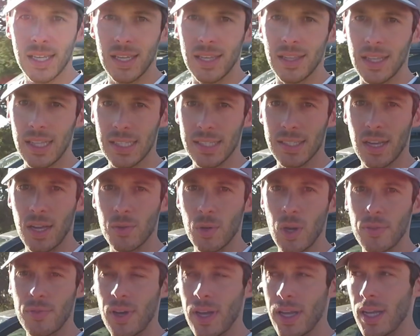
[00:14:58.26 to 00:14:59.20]
in the San
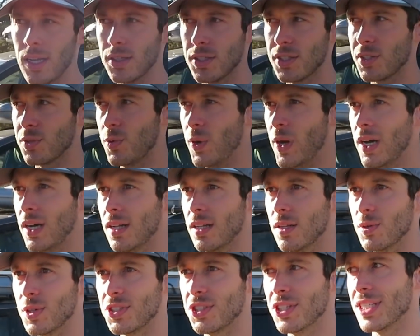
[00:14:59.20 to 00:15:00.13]
Rafael
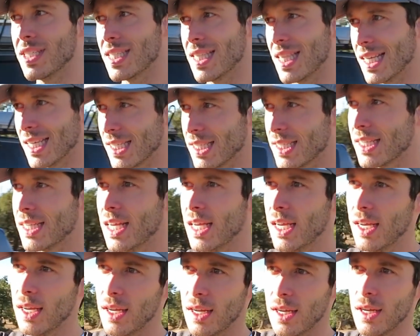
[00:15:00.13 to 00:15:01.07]
Swell, which is this
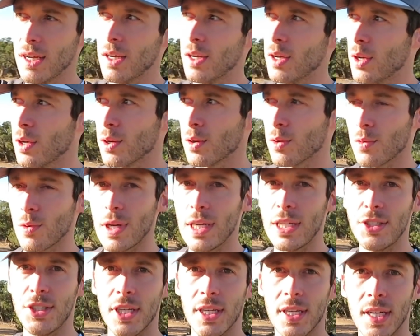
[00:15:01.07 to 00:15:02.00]

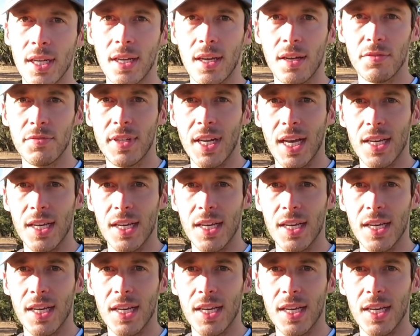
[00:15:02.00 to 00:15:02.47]
region of